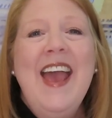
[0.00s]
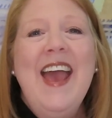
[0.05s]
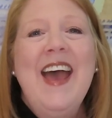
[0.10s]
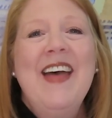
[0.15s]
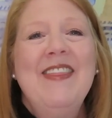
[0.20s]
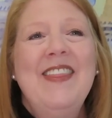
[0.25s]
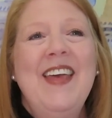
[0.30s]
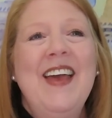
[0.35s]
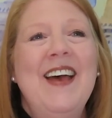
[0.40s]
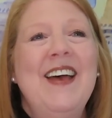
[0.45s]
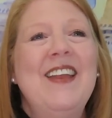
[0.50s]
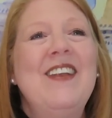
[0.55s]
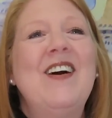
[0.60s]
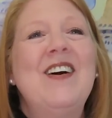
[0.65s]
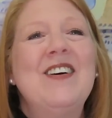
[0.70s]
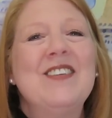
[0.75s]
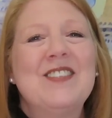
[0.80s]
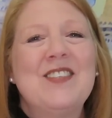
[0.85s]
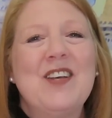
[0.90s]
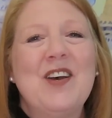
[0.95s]
And then
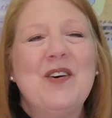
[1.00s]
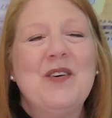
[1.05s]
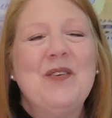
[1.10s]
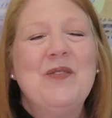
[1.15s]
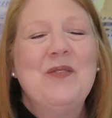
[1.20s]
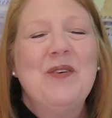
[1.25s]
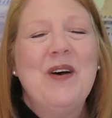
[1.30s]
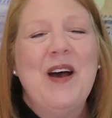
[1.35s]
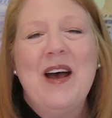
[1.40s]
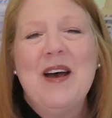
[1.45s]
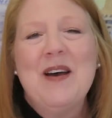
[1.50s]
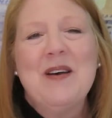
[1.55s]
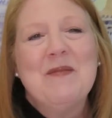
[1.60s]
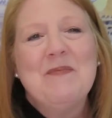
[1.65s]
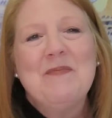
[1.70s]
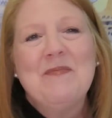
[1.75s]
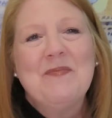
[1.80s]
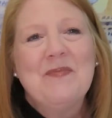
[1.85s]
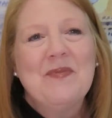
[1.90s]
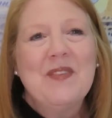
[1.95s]
also
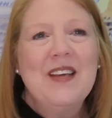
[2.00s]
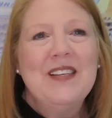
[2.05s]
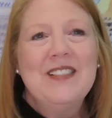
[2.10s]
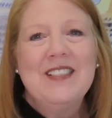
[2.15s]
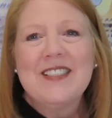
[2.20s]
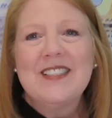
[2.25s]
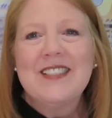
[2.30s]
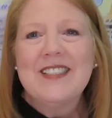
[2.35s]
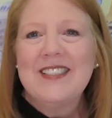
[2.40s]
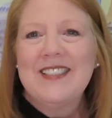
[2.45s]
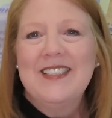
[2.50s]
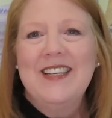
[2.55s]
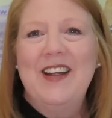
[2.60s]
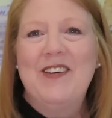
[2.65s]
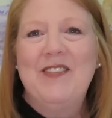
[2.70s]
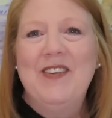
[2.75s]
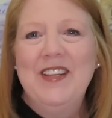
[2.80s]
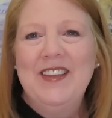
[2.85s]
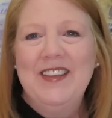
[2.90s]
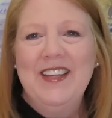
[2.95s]
just to see
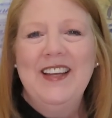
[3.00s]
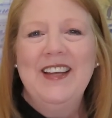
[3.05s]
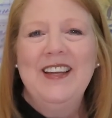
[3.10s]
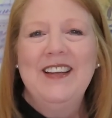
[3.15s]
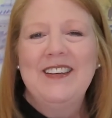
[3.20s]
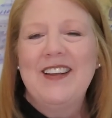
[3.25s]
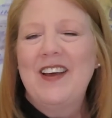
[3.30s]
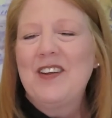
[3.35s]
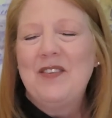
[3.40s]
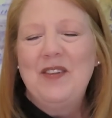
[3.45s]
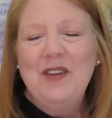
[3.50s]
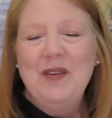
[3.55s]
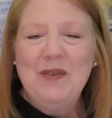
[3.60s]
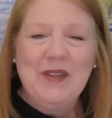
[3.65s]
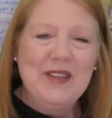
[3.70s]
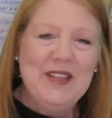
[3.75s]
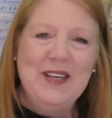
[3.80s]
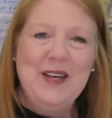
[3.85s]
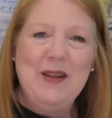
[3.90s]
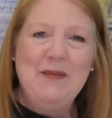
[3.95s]
everything, not only
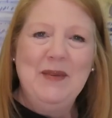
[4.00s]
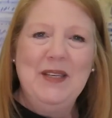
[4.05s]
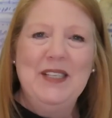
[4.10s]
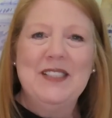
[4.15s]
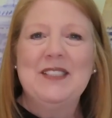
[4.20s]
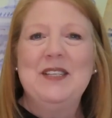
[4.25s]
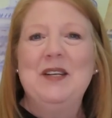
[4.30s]
with the naming